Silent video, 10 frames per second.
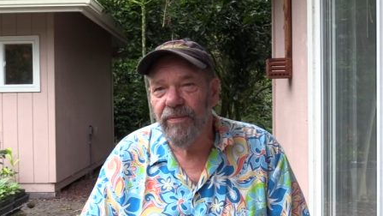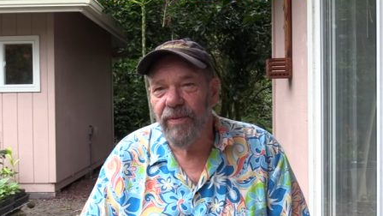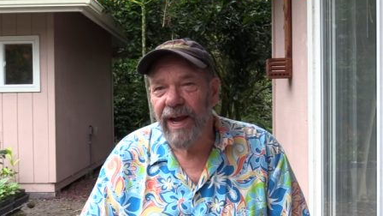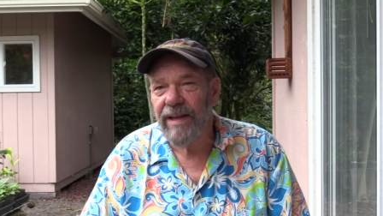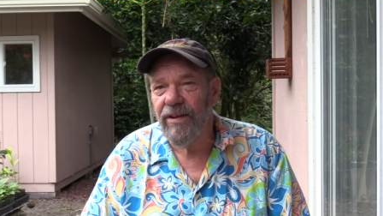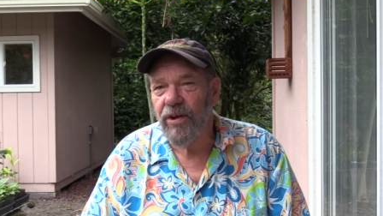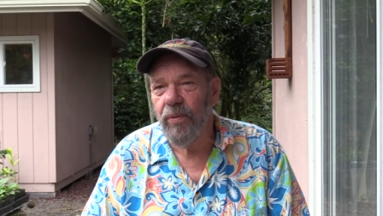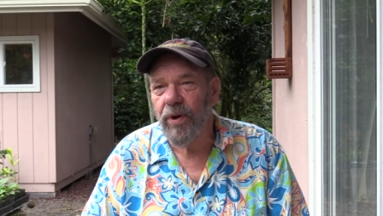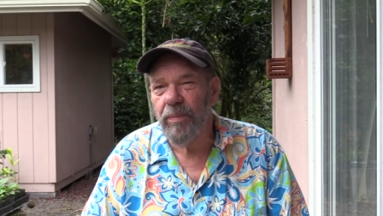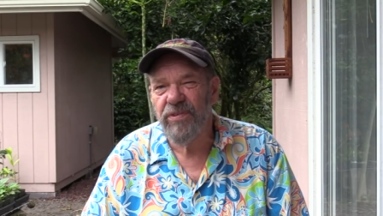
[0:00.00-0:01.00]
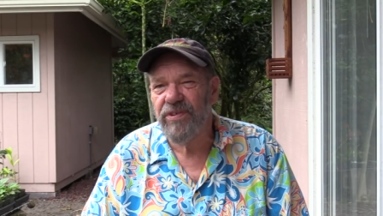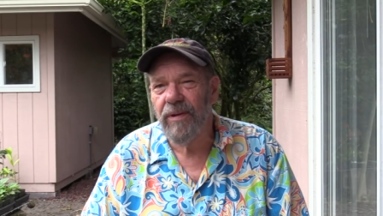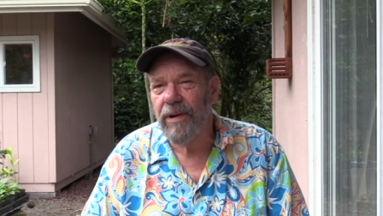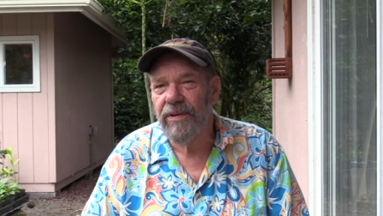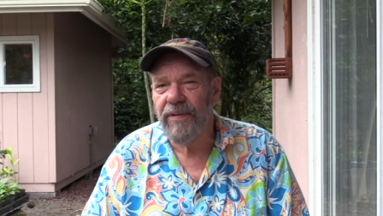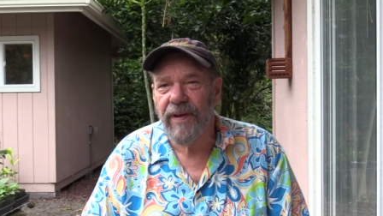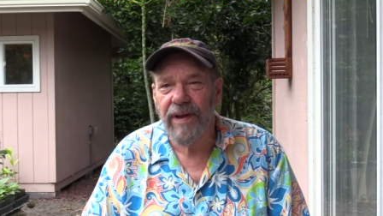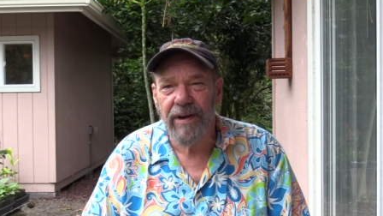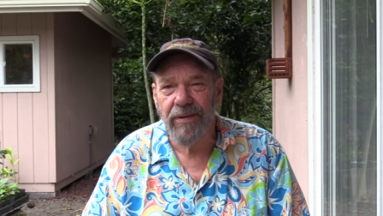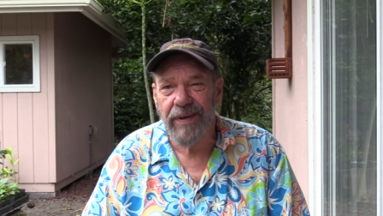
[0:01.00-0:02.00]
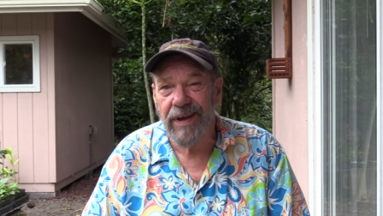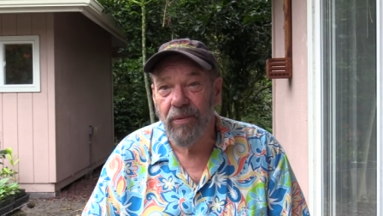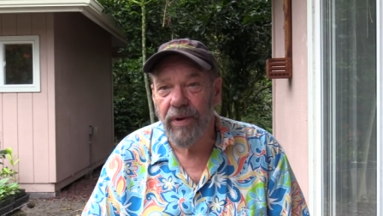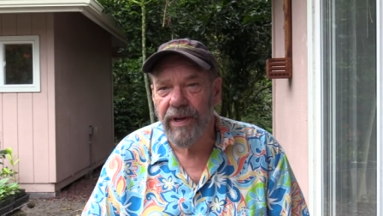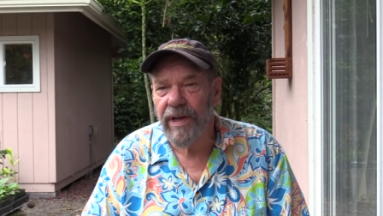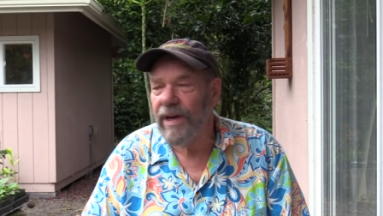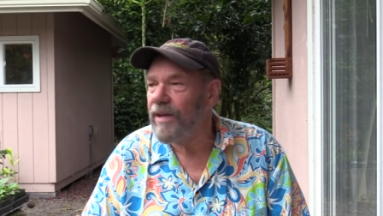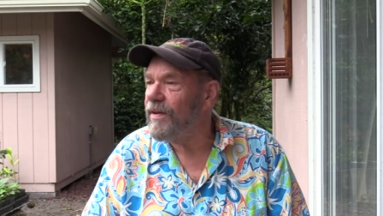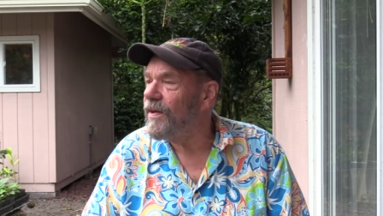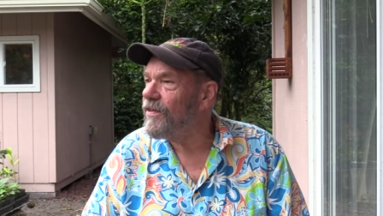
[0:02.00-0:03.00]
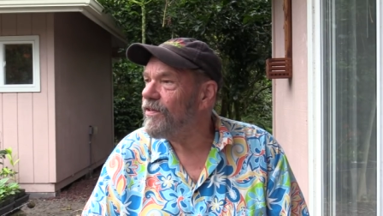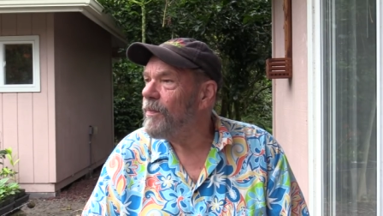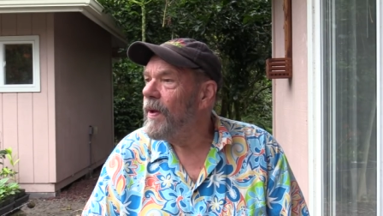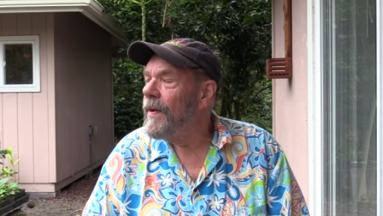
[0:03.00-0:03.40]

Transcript: rat lungworm slug thing. I don't think I want to get into this.